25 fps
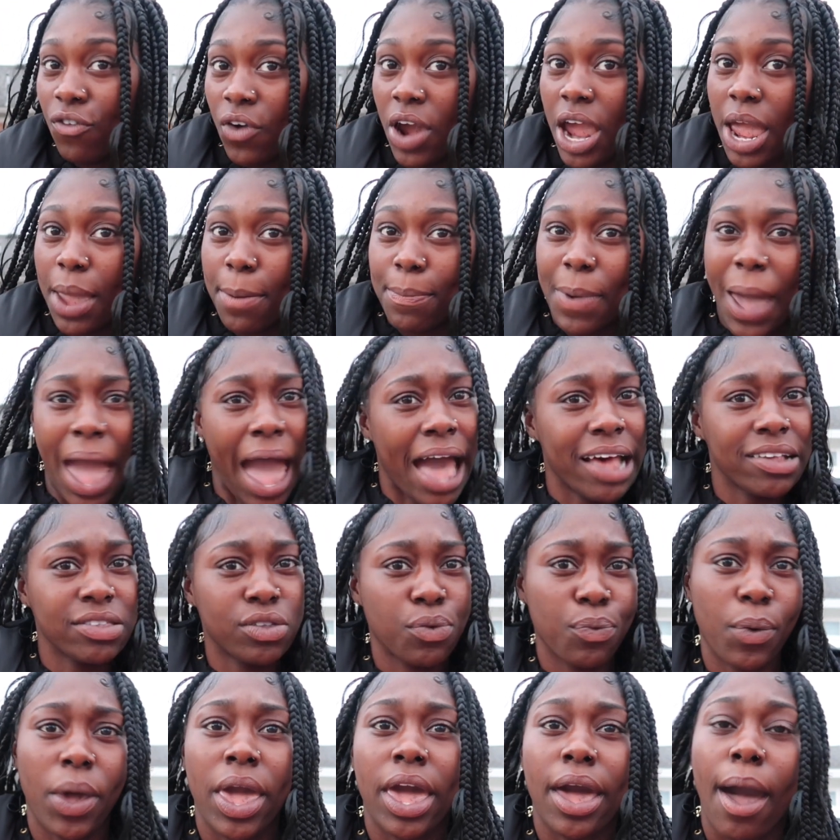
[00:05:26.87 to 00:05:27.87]
Frank
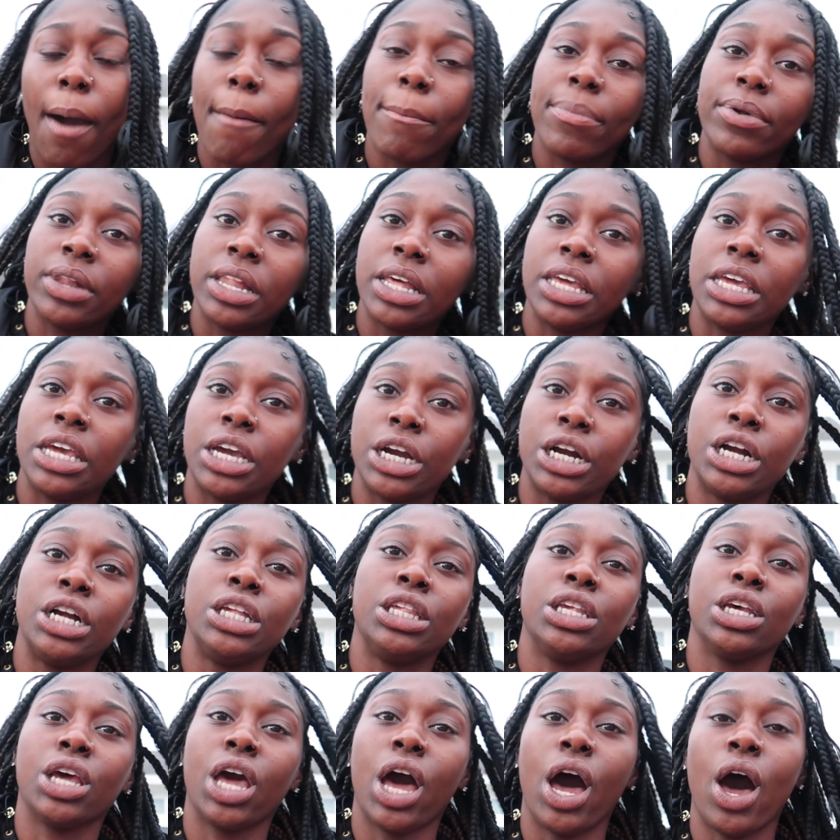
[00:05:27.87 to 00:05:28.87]
passed away a couple of
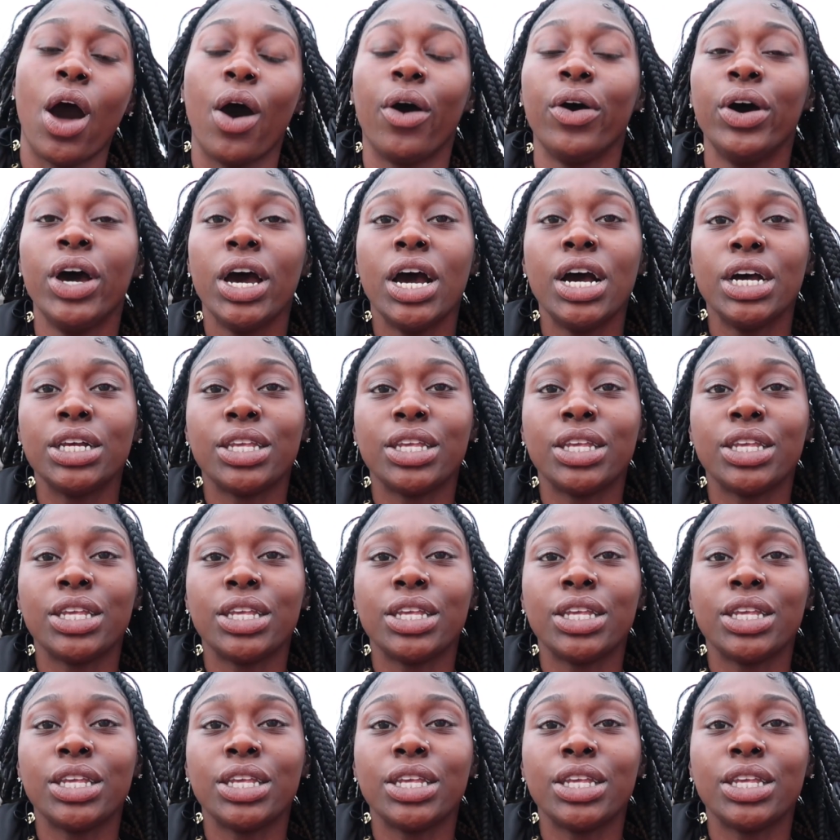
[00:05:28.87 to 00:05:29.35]
years ago.